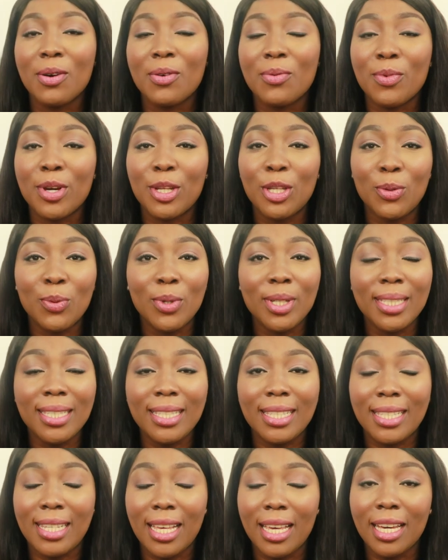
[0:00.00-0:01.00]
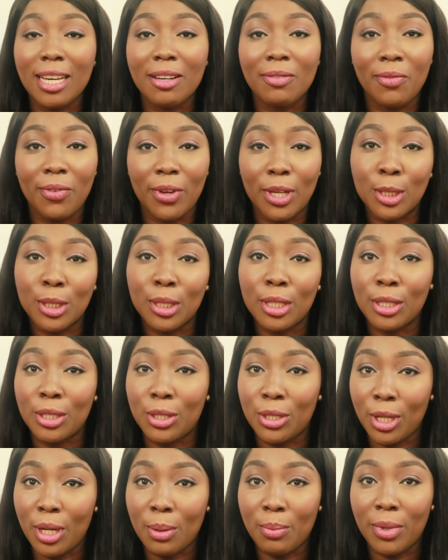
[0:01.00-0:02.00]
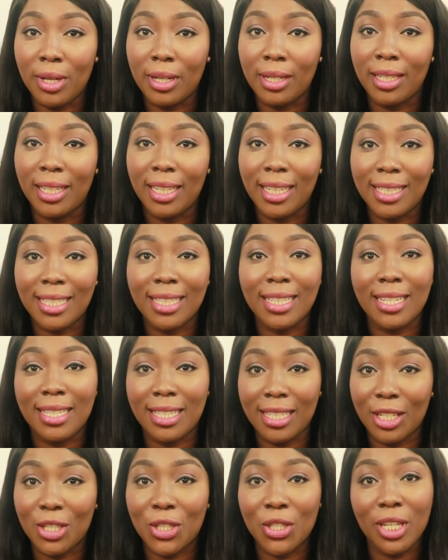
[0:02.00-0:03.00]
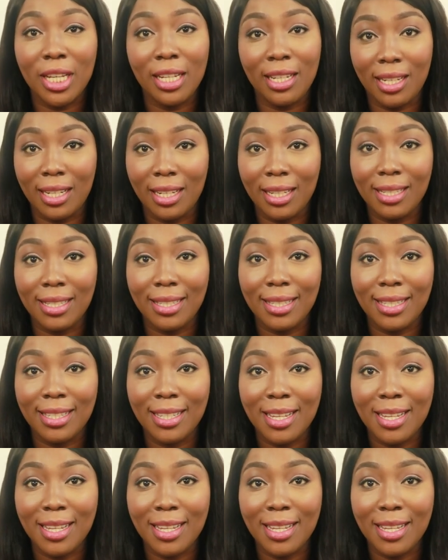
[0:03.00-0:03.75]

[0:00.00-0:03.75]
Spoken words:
When you want to say confession in German, it's das Geständnis.